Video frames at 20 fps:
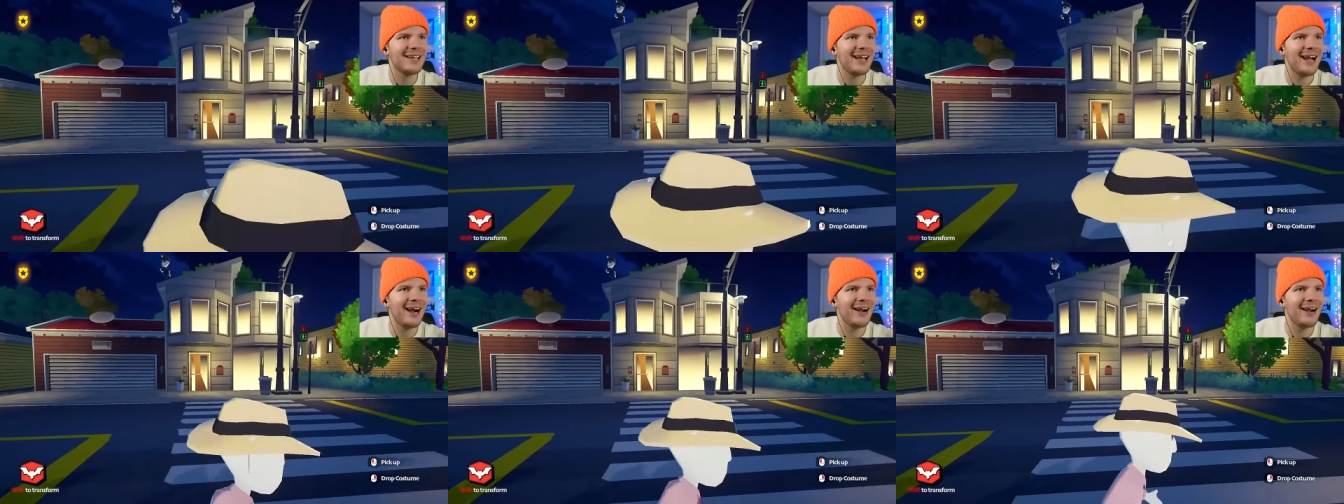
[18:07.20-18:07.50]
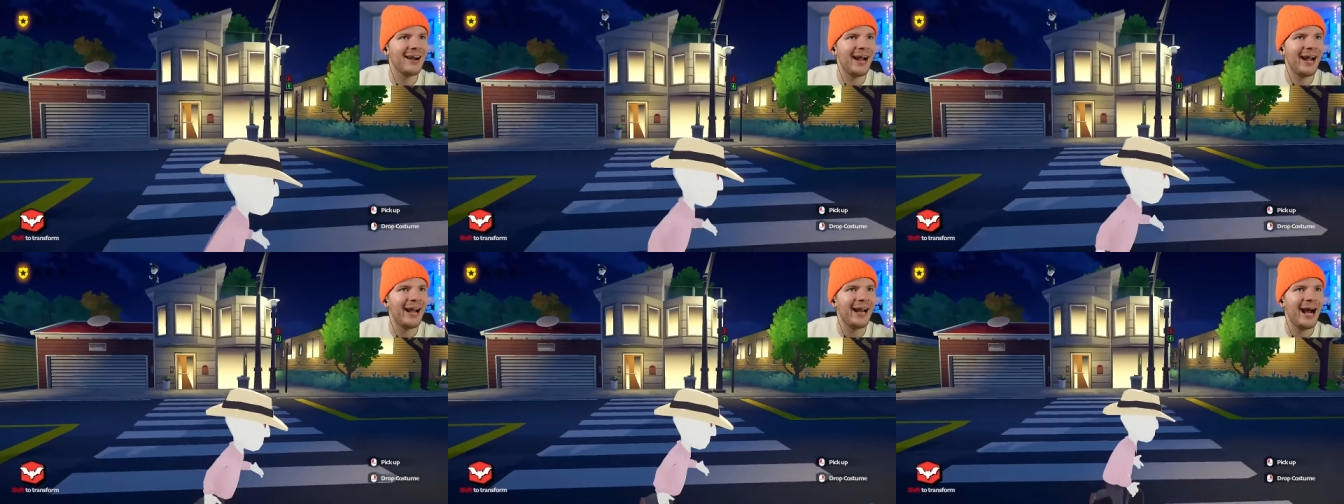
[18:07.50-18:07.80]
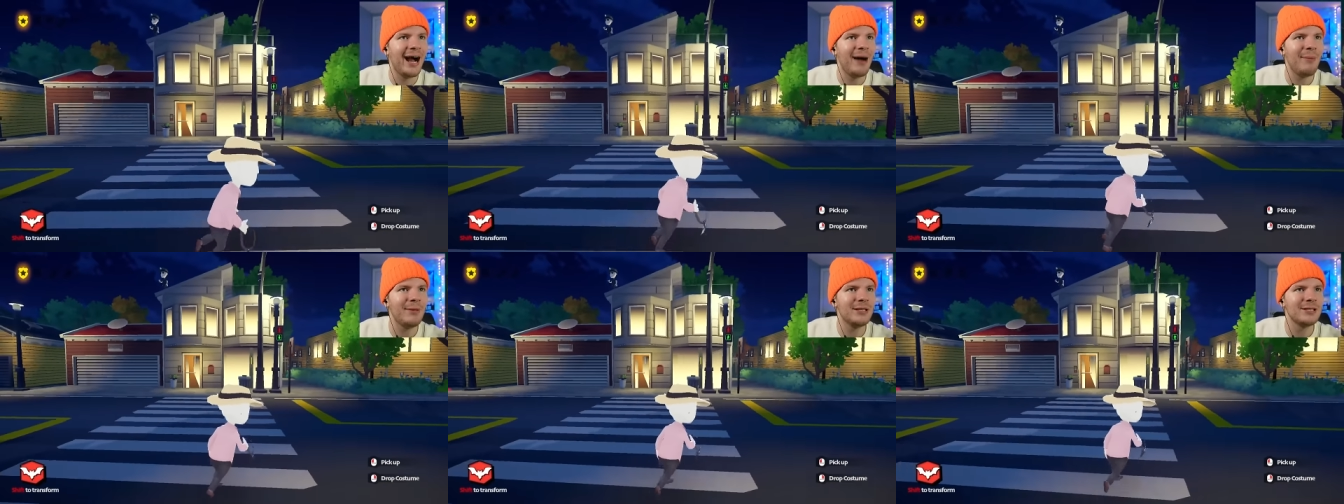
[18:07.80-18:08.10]
All right,
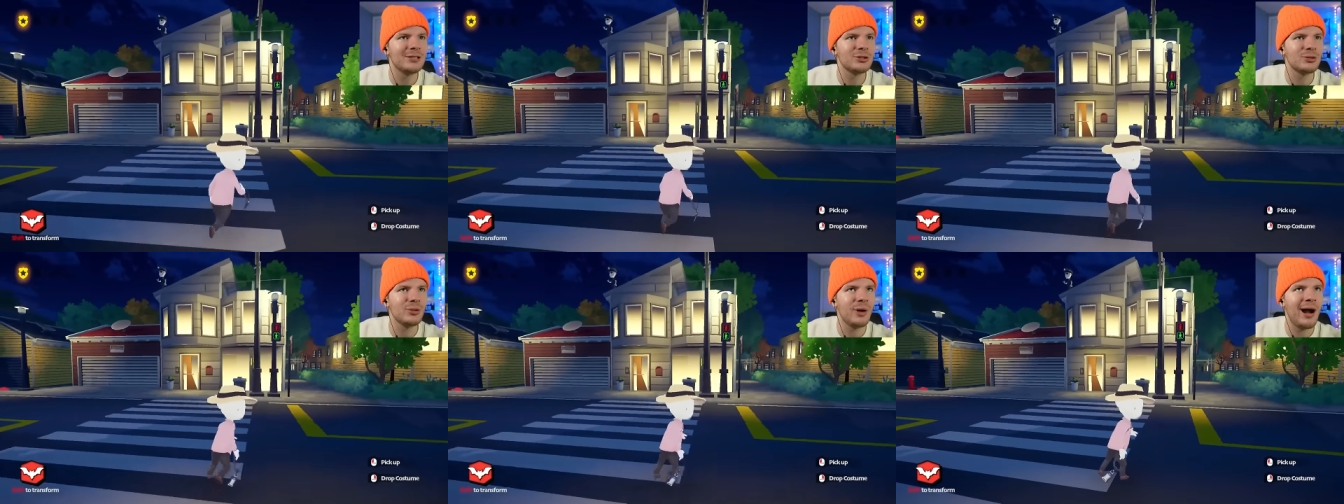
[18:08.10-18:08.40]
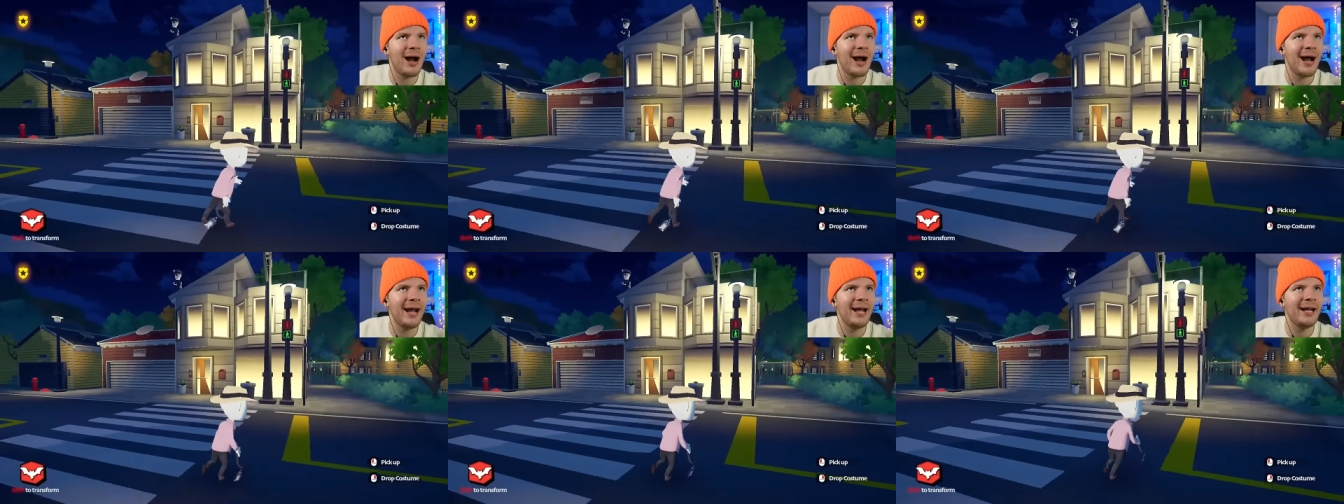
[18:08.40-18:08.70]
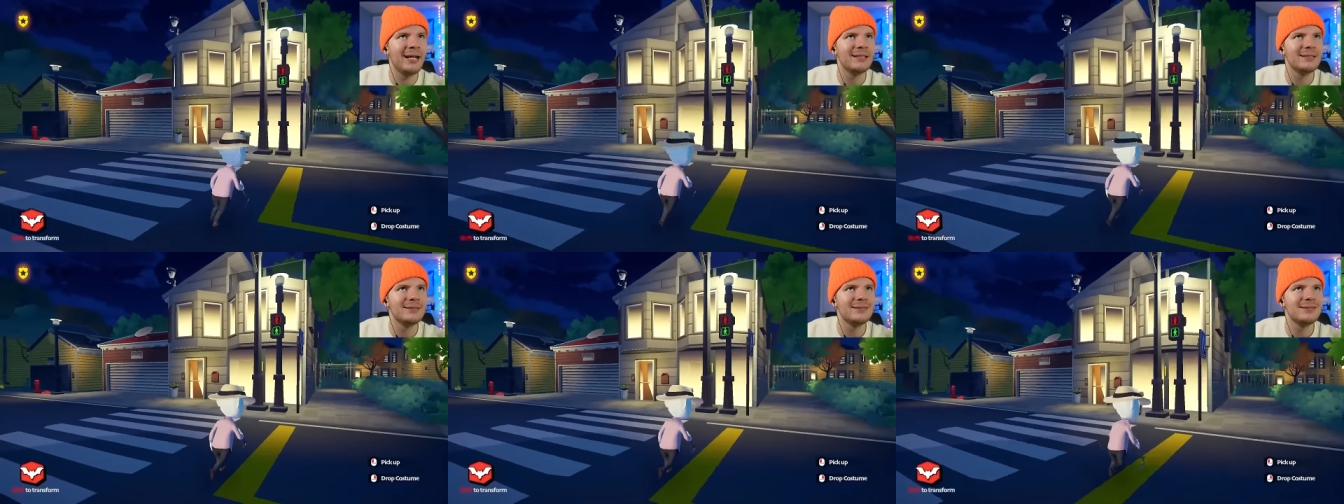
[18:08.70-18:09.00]
I'm gonna
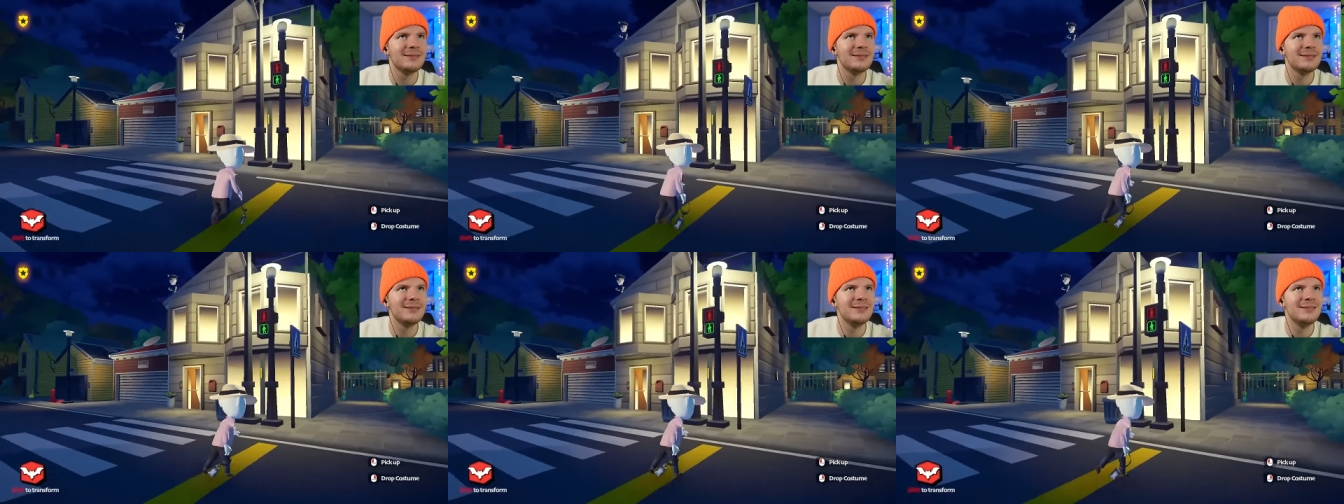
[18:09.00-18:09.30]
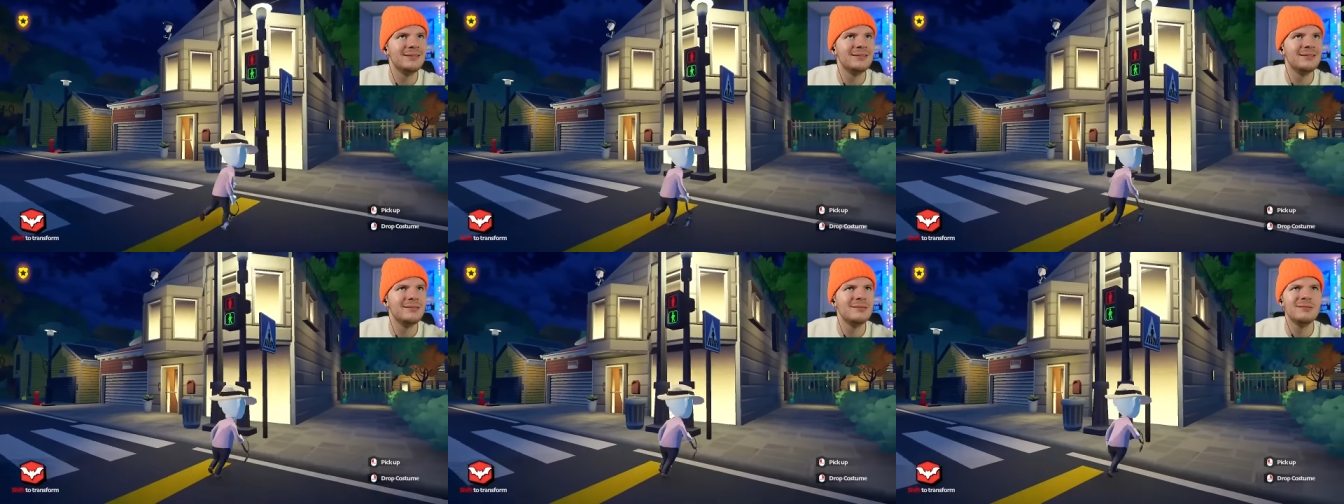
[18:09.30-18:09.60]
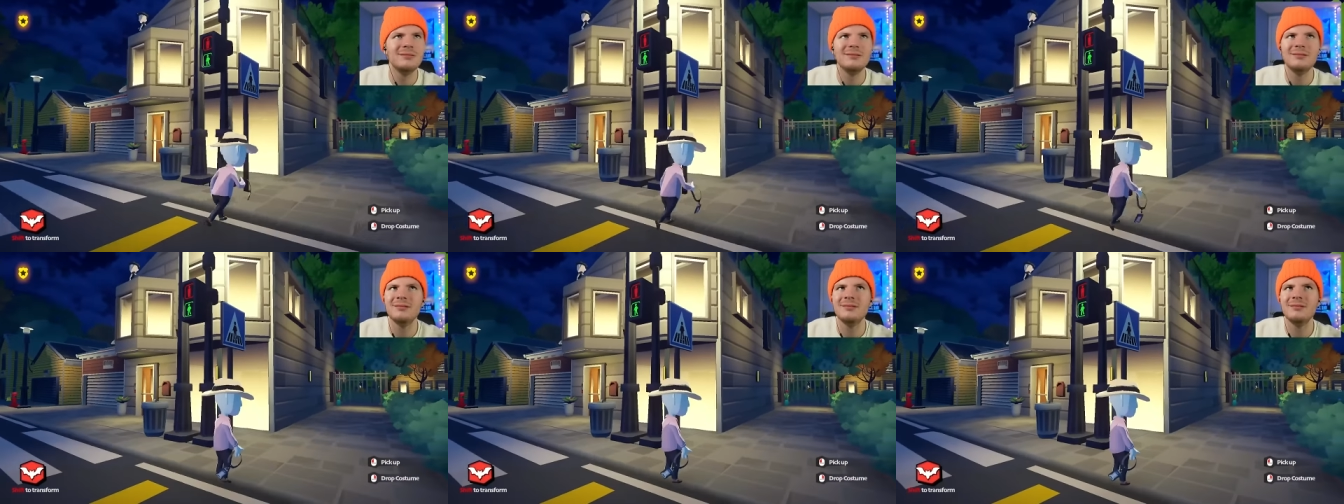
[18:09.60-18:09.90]
try.
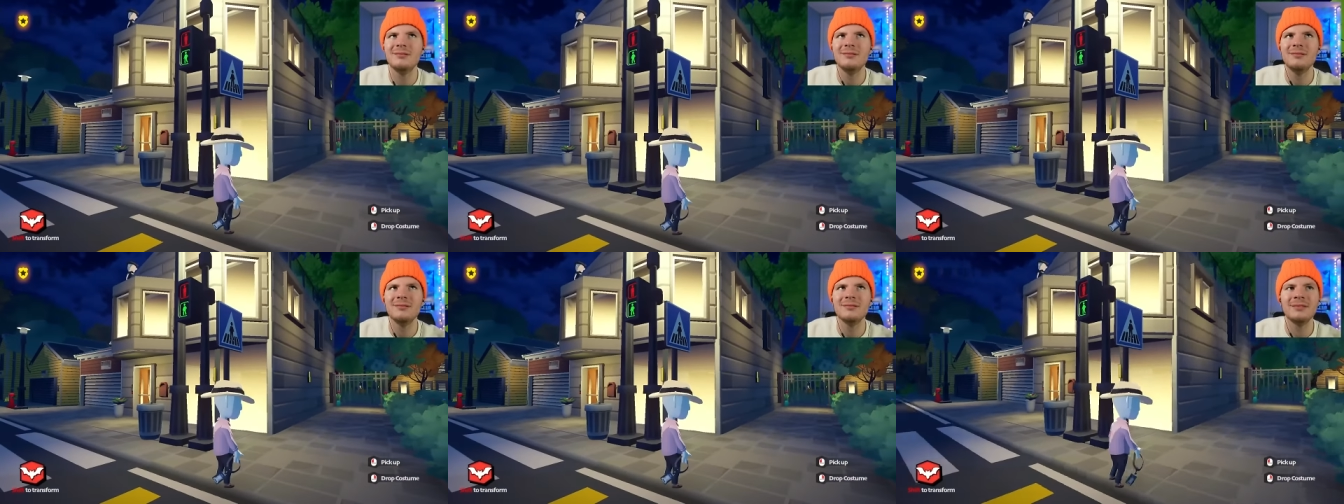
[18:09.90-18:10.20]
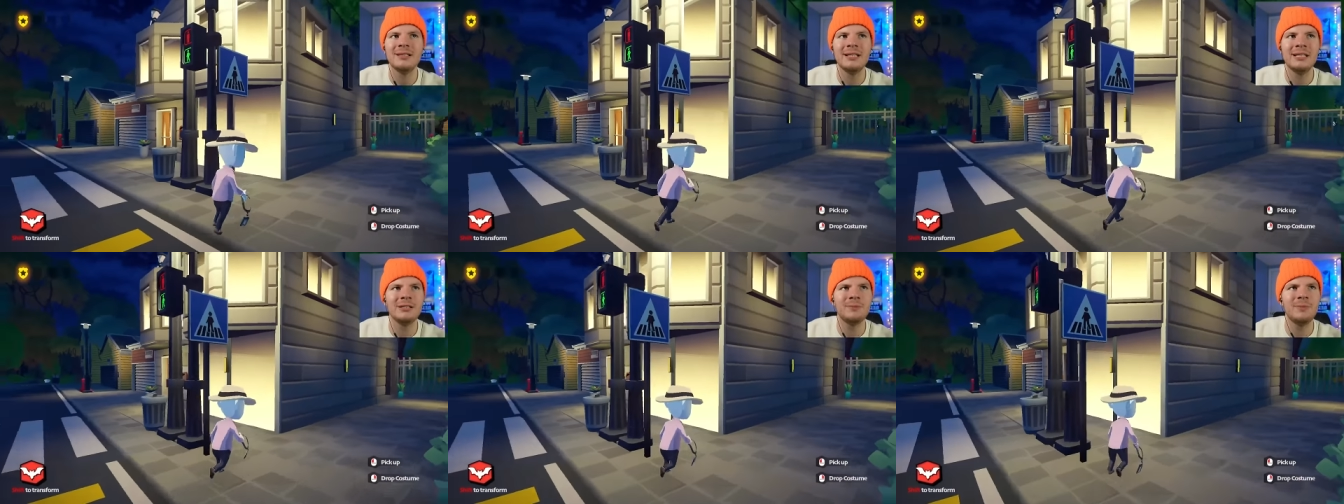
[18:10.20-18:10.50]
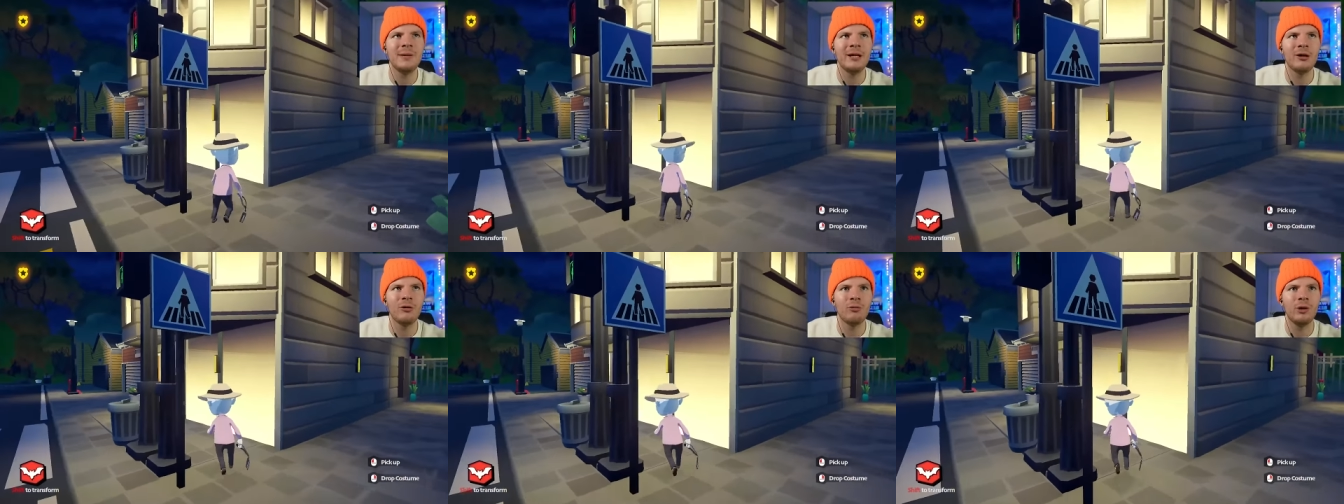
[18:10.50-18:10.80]
He's being a